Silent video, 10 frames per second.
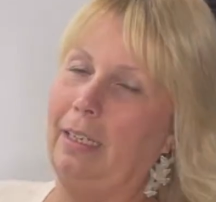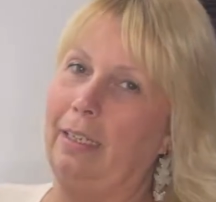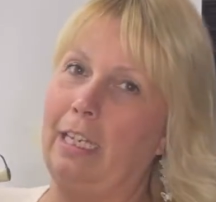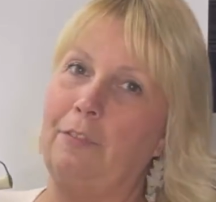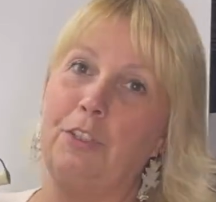
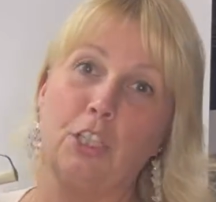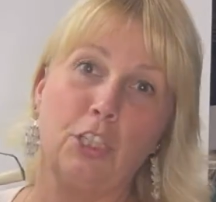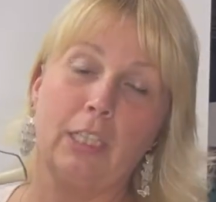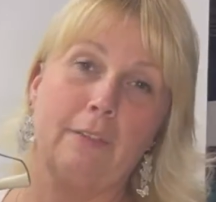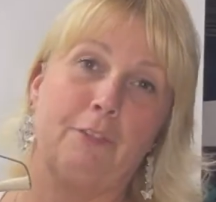If you're
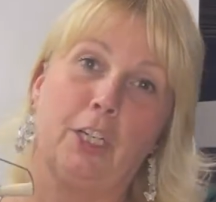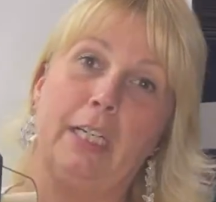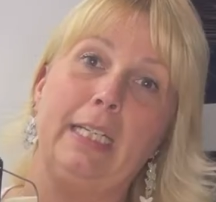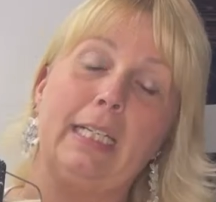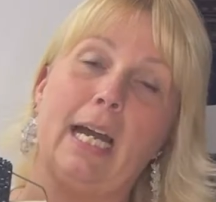looking for
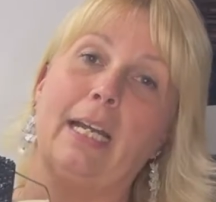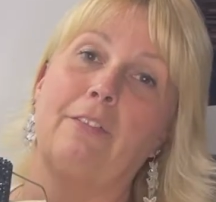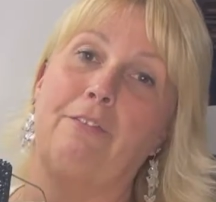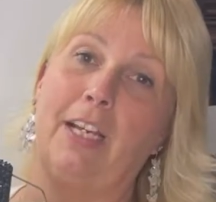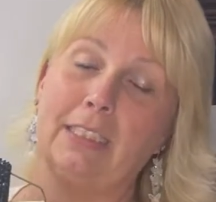any kind of
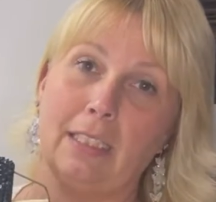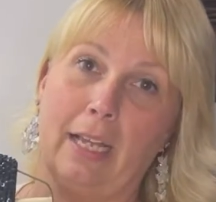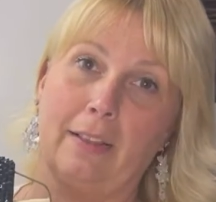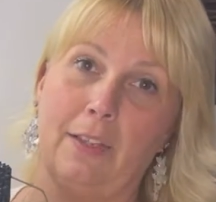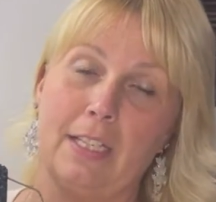vest
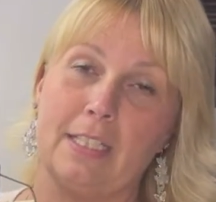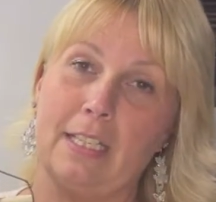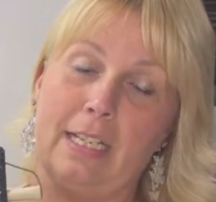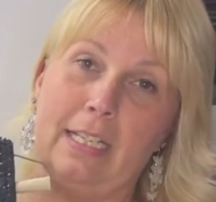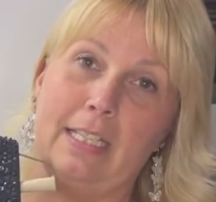like this
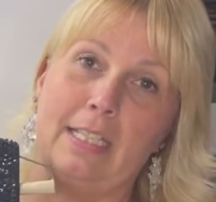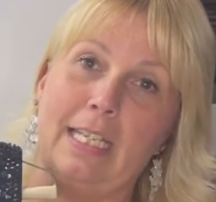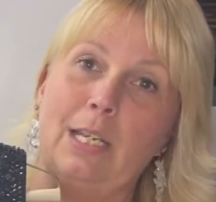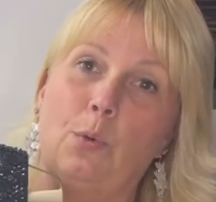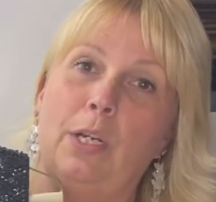that is
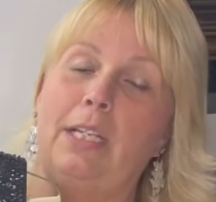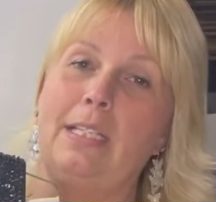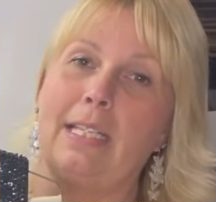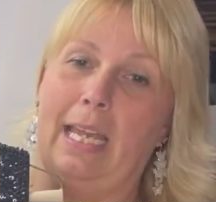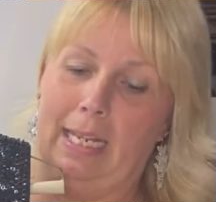
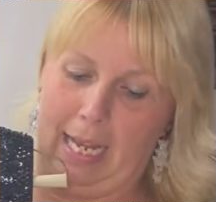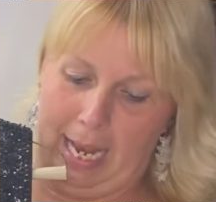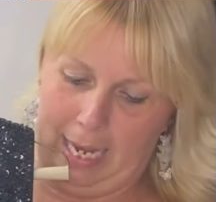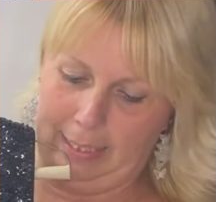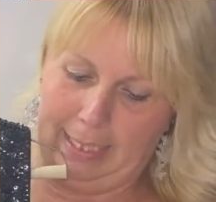sequins and
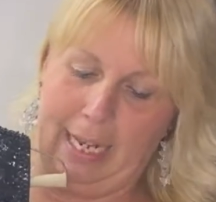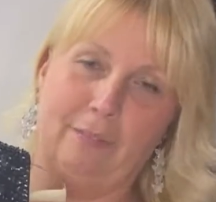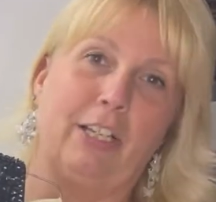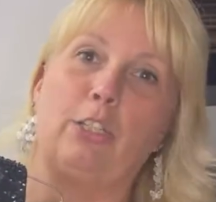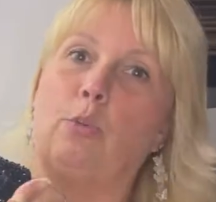they have
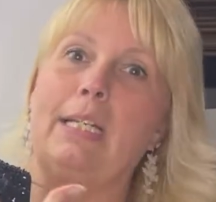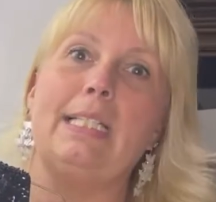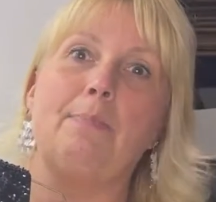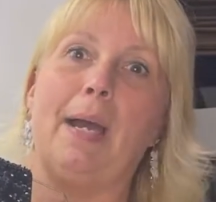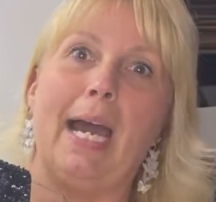like crazy
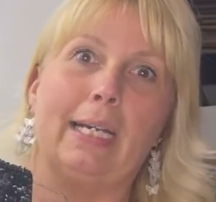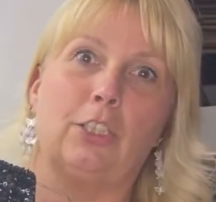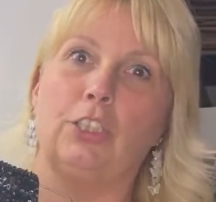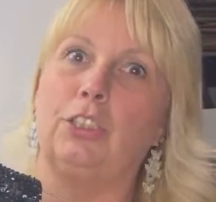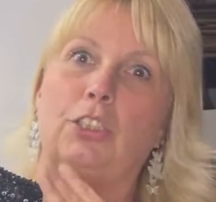
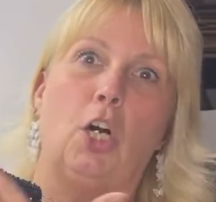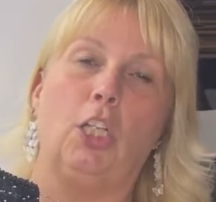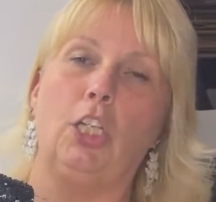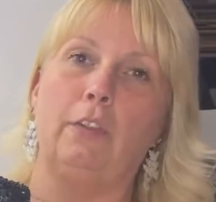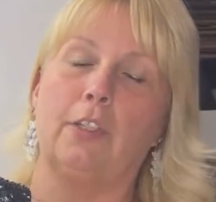patterns all
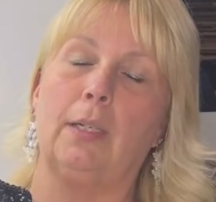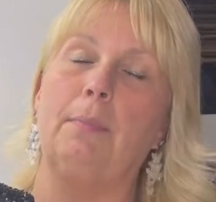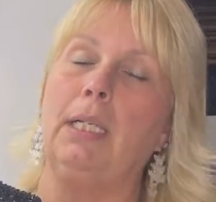over them,